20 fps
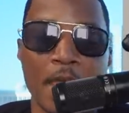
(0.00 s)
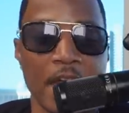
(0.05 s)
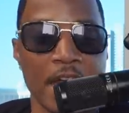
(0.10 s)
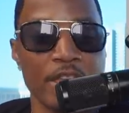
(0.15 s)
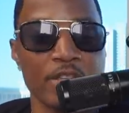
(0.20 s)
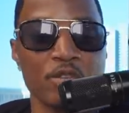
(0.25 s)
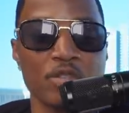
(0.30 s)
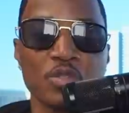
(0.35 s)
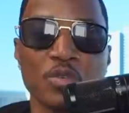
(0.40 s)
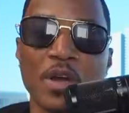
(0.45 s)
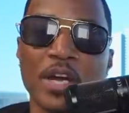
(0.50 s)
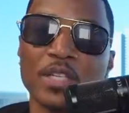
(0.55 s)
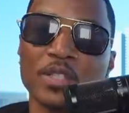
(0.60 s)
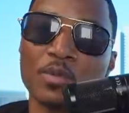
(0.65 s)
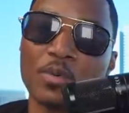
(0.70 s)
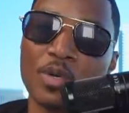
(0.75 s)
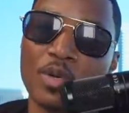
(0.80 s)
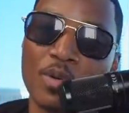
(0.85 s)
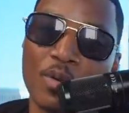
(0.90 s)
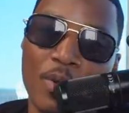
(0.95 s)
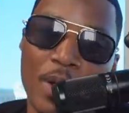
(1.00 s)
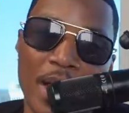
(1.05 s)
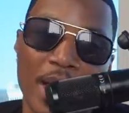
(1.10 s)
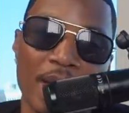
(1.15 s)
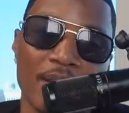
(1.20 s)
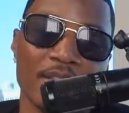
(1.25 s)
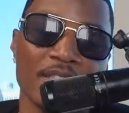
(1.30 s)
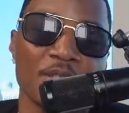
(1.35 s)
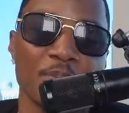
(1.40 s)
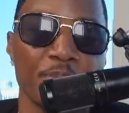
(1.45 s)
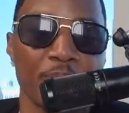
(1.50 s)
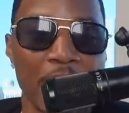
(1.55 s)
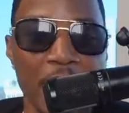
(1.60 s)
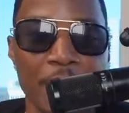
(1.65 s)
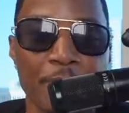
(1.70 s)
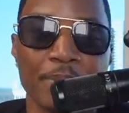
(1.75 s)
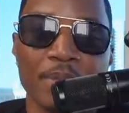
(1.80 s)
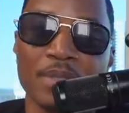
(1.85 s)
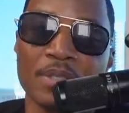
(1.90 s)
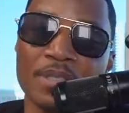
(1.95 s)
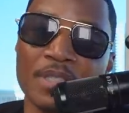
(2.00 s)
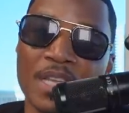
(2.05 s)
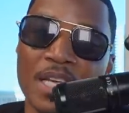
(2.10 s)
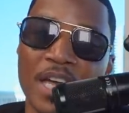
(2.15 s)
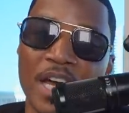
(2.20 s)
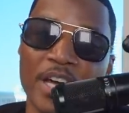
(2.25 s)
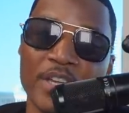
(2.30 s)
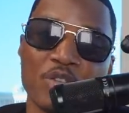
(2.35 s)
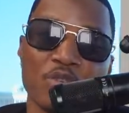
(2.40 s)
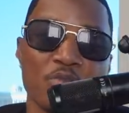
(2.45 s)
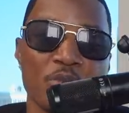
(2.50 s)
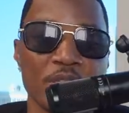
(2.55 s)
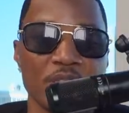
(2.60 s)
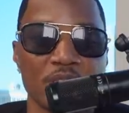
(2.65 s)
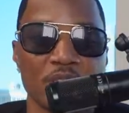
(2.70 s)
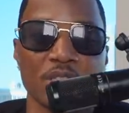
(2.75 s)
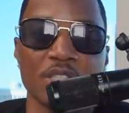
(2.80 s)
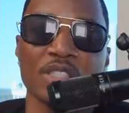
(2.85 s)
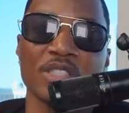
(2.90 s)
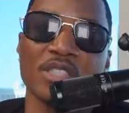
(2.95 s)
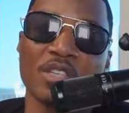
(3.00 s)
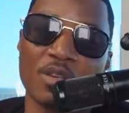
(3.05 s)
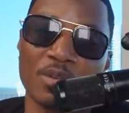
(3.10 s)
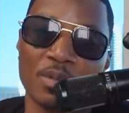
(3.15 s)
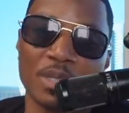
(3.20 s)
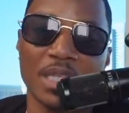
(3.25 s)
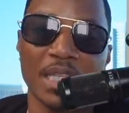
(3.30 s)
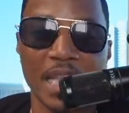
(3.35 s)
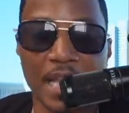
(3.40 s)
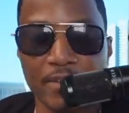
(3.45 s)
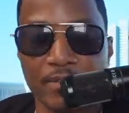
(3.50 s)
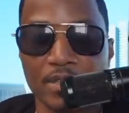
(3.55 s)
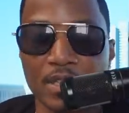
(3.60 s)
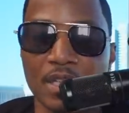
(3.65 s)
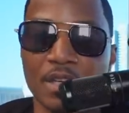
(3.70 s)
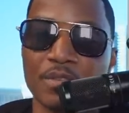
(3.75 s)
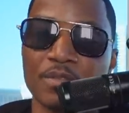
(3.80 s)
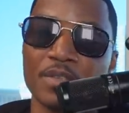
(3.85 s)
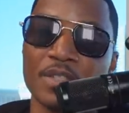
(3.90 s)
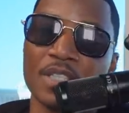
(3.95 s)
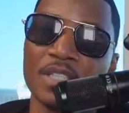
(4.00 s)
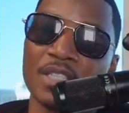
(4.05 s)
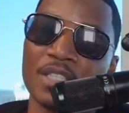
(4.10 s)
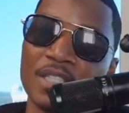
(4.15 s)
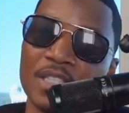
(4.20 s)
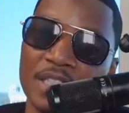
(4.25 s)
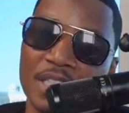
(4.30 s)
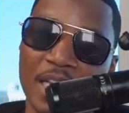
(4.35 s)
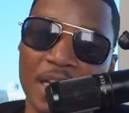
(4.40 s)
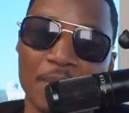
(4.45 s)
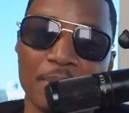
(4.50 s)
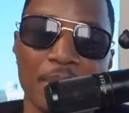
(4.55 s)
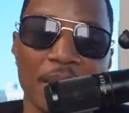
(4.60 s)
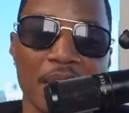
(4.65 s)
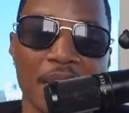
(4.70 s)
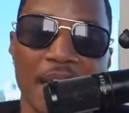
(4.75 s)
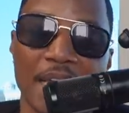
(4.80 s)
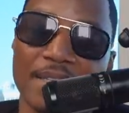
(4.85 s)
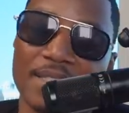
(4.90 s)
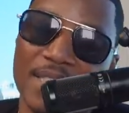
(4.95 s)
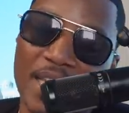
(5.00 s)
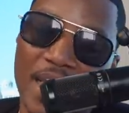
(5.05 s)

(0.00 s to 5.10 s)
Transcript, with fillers: and you trying to acquire this paper, and you reach a certain level of, you know what I mean? Like,